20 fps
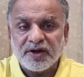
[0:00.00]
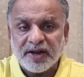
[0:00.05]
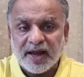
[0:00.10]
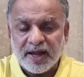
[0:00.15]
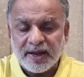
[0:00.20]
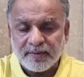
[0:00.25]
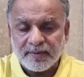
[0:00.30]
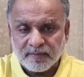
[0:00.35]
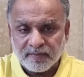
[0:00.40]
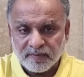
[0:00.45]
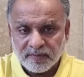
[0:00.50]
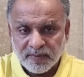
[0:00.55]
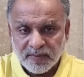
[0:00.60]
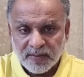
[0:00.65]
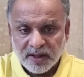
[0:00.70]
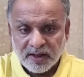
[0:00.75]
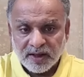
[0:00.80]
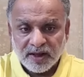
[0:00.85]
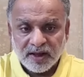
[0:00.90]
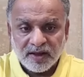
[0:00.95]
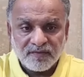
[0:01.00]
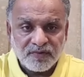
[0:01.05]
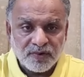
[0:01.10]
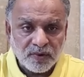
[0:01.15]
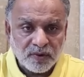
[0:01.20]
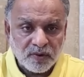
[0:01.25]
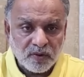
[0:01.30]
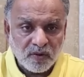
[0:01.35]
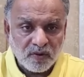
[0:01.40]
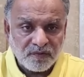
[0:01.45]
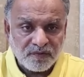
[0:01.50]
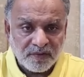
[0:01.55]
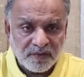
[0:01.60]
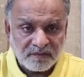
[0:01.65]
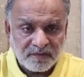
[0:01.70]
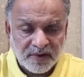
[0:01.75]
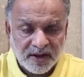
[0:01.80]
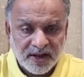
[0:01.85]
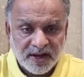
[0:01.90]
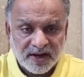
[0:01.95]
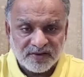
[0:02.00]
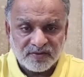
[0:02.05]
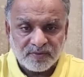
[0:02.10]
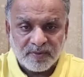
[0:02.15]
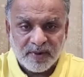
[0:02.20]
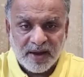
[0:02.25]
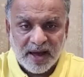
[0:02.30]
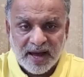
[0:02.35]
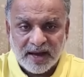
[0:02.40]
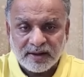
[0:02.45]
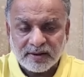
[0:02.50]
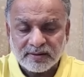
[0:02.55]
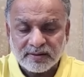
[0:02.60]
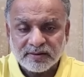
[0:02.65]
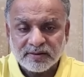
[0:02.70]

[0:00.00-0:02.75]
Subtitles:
time. If you go 50 years back,